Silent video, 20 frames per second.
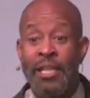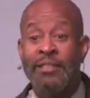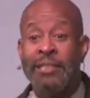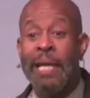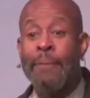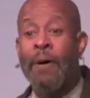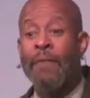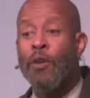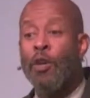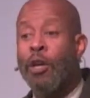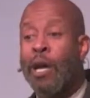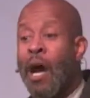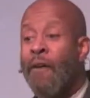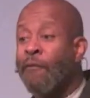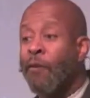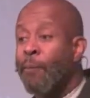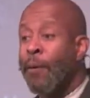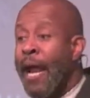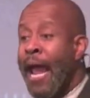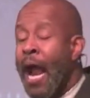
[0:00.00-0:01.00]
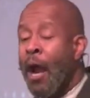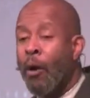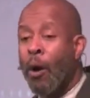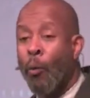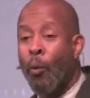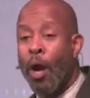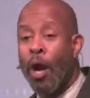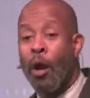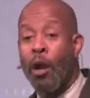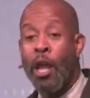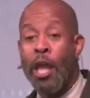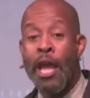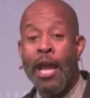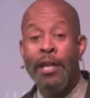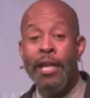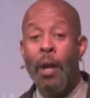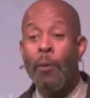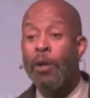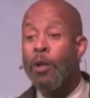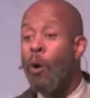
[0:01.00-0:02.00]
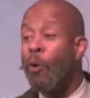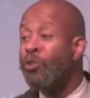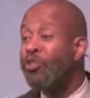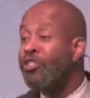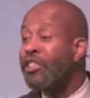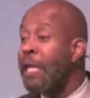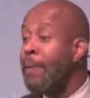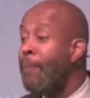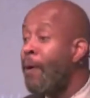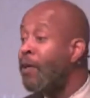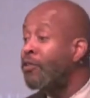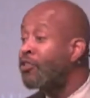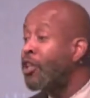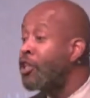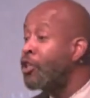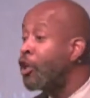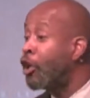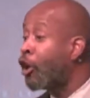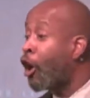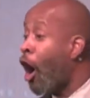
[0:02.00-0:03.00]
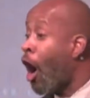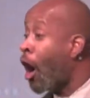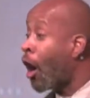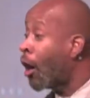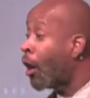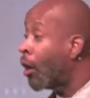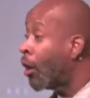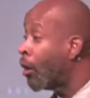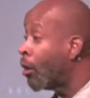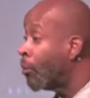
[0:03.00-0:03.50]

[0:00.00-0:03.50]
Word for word: And some of you come from an era where there were no seatbelts in your car.